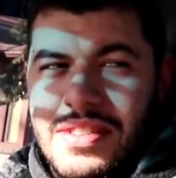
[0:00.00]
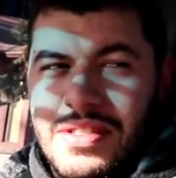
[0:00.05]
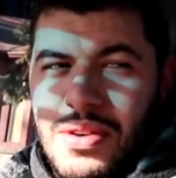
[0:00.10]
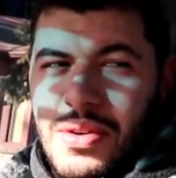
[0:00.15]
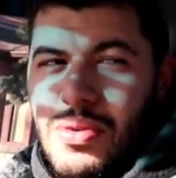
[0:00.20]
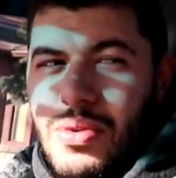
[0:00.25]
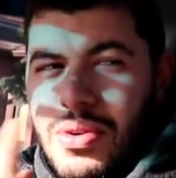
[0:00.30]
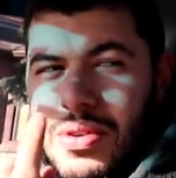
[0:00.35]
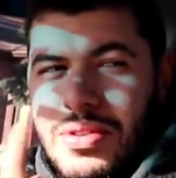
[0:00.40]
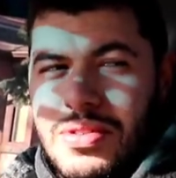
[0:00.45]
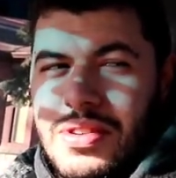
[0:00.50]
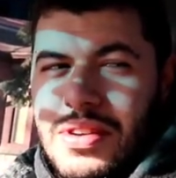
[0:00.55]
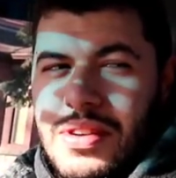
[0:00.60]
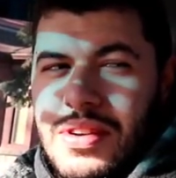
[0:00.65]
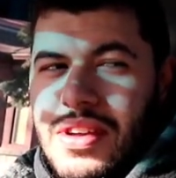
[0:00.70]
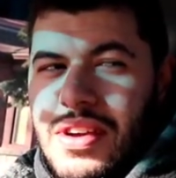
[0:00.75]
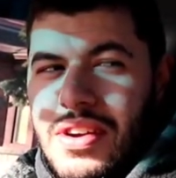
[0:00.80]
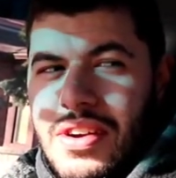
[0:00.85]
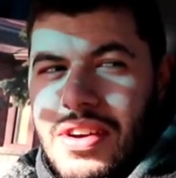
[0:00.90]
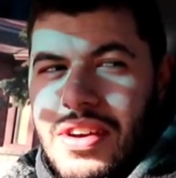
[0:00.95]
It's a quarantine
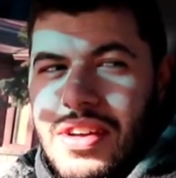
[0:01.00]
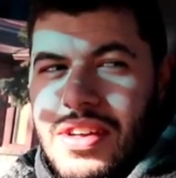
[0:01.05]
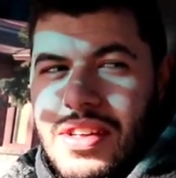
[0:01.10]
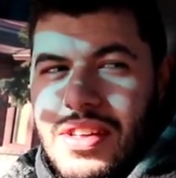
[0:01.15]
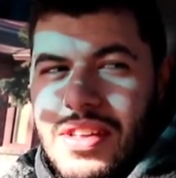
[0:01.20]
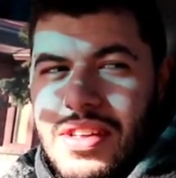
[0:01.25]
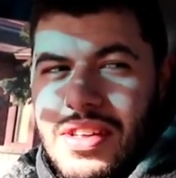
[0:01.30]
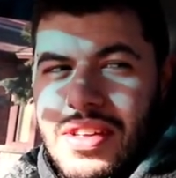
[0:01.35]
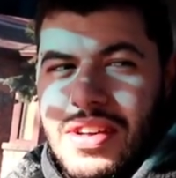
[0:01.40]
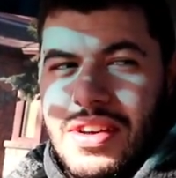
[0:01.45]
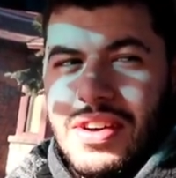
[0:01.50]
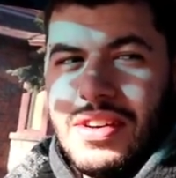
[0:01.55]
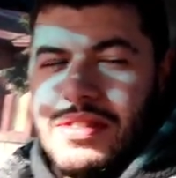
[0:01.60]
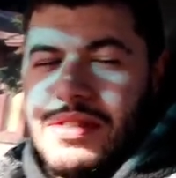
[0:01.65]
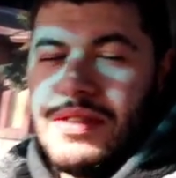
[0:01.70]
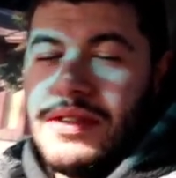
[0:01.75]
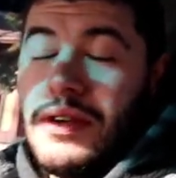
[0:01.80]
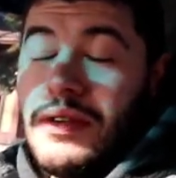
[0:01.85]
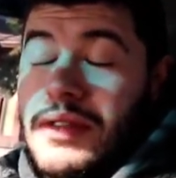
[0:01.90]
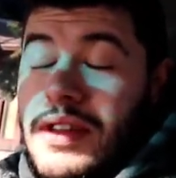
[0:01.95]
haircut. Because you
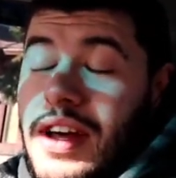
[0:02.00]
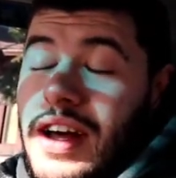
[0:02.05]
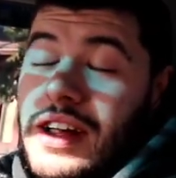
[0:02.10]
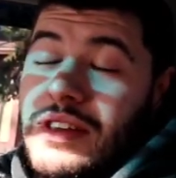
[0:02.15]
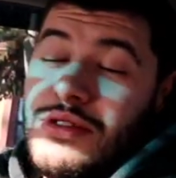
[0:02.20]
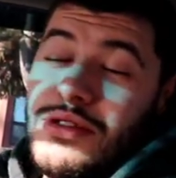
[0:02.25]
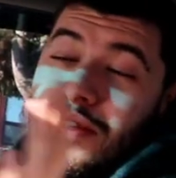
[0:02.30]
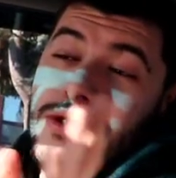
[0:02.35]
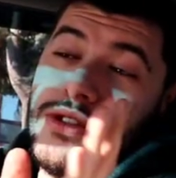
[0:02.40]
know they had to